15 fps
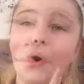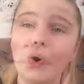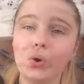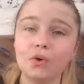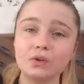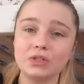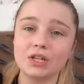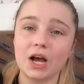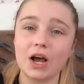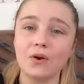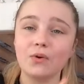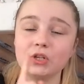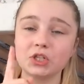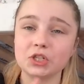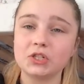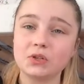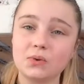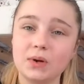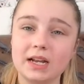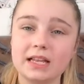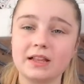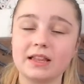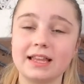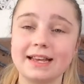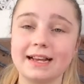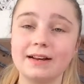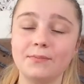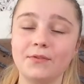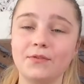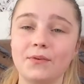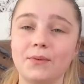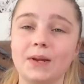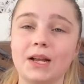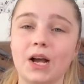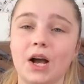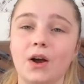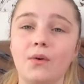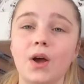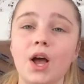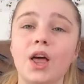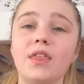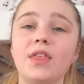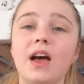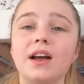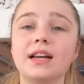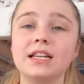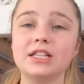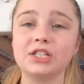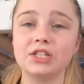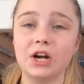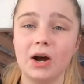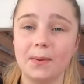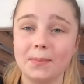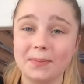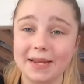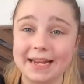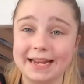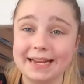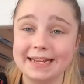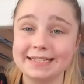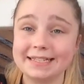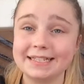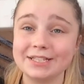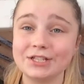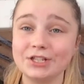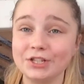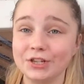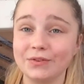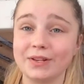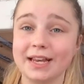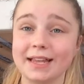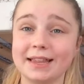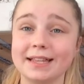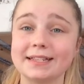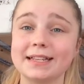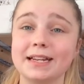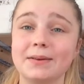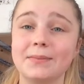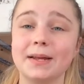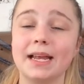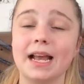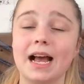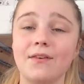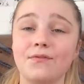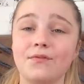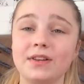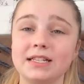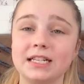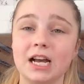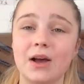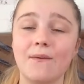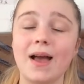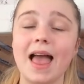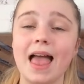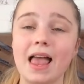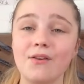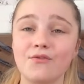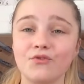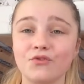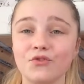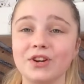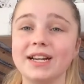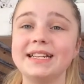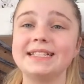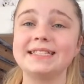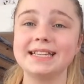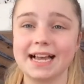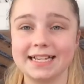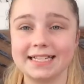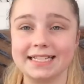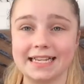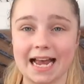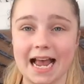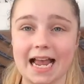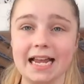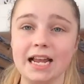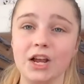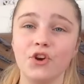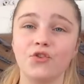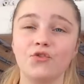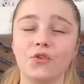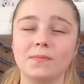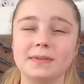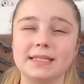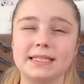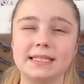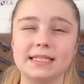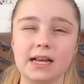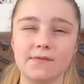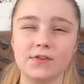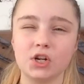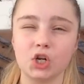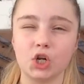Also, just quick thing before we go. They're going to start being, since the New Year, there's going to be a video every Saturday from 7